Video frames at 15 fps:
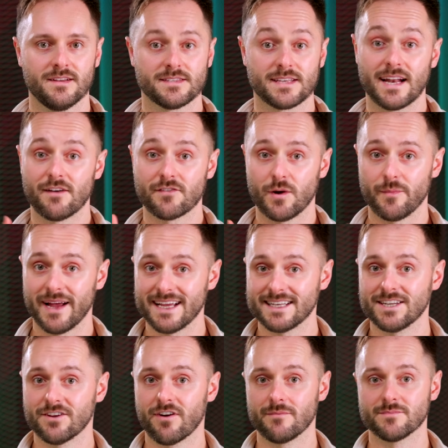So now I've got my
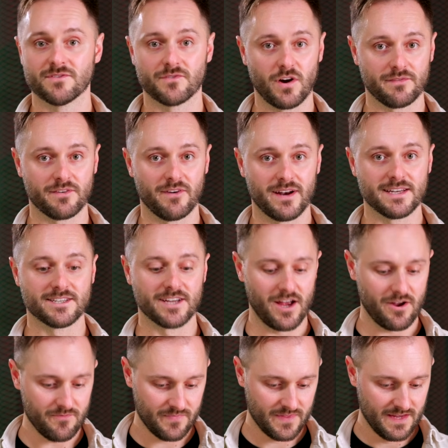18 grams of coffee ready to
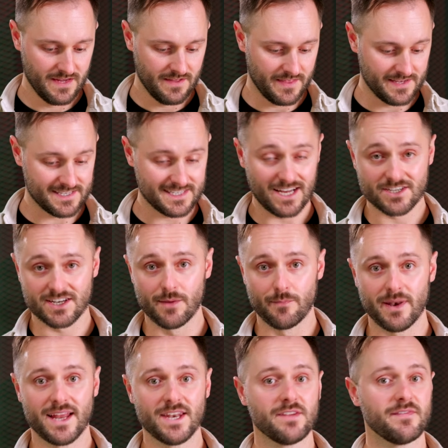go. This is actually a
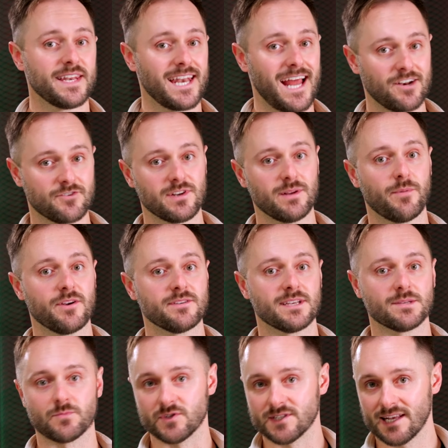blend of a naturally
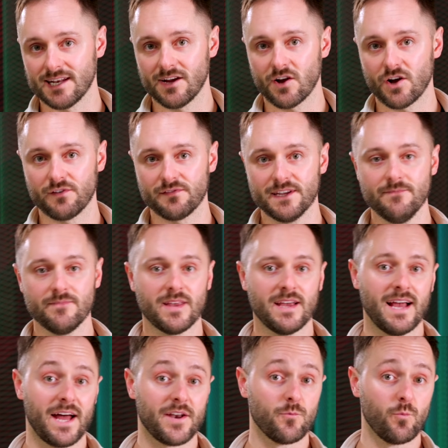processed Brazilian coffee
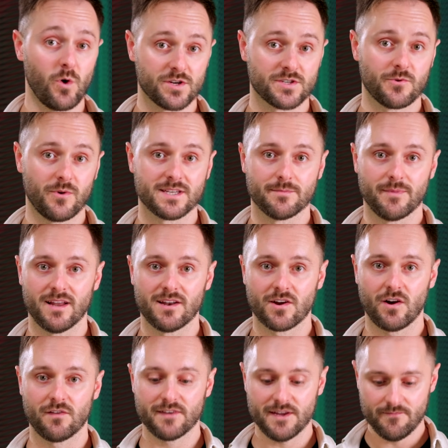and a washed Guatemalan
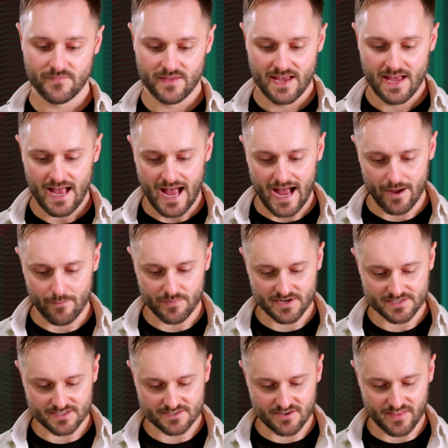coffee.
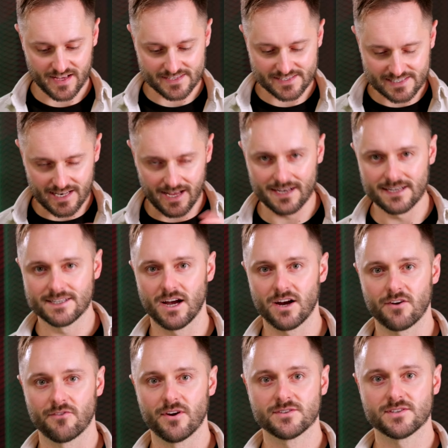Because it's got that slightly
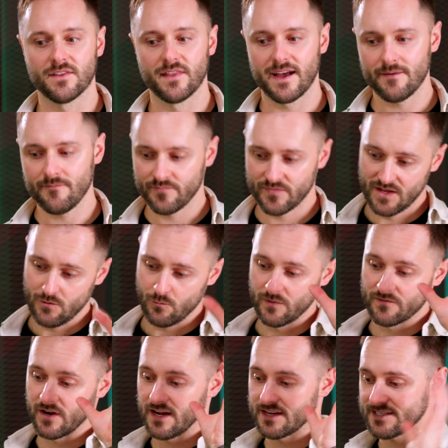darker roast on there,
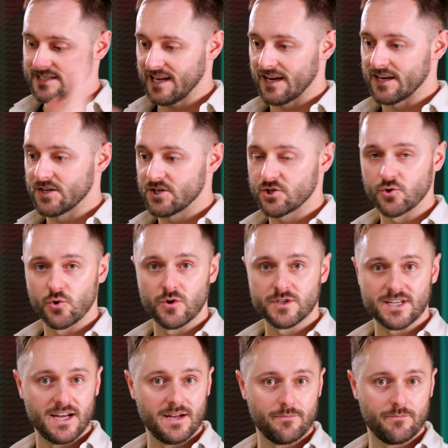we've got a slightly
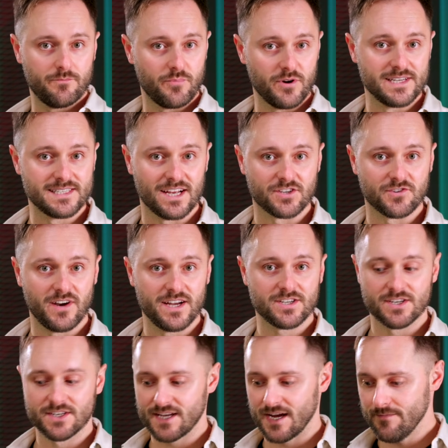shorter
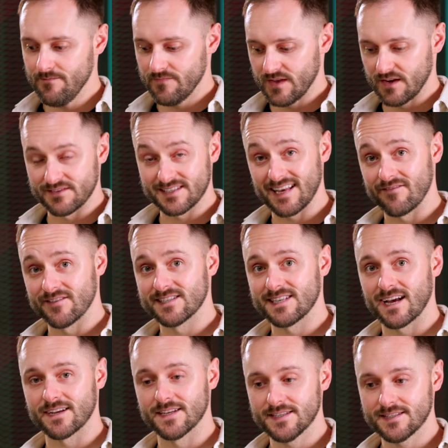pre-saturation time of 7
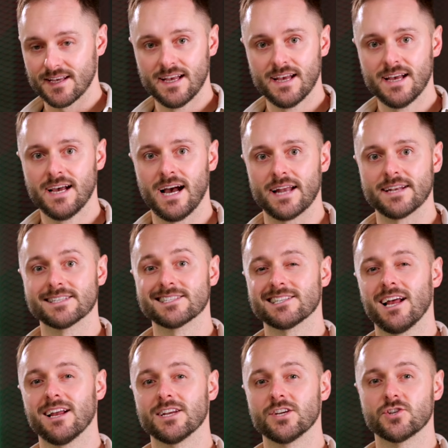seconds and a
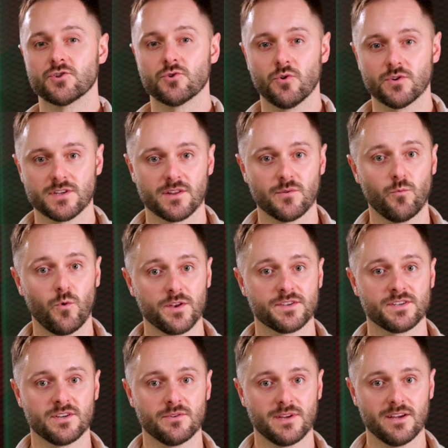slightly shorter than 1
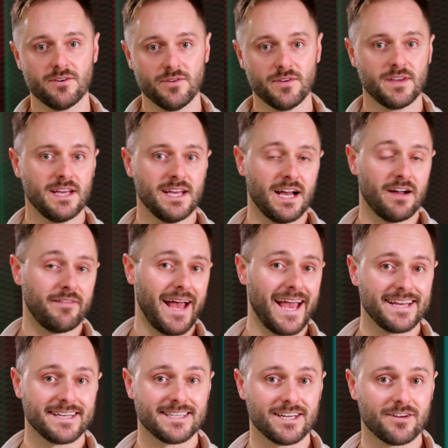to 2 yield of
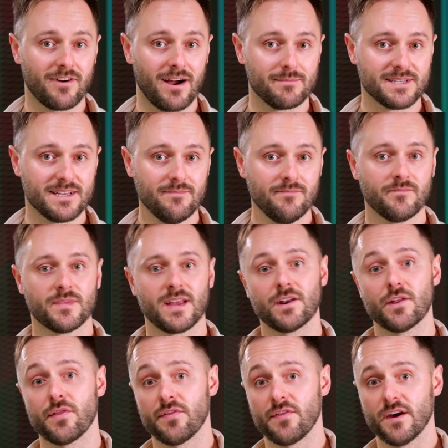18 grams in and
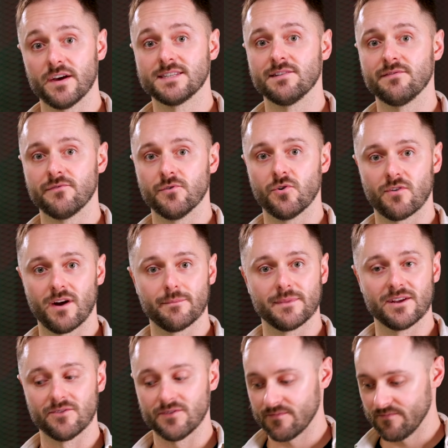a 34 gram
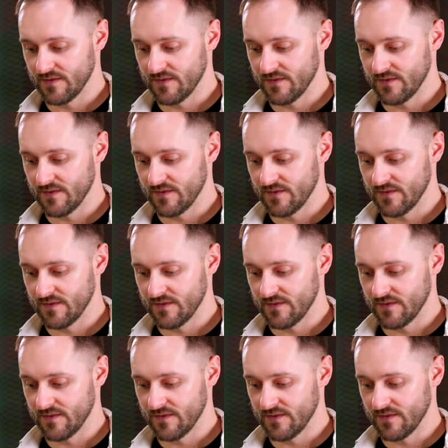yield.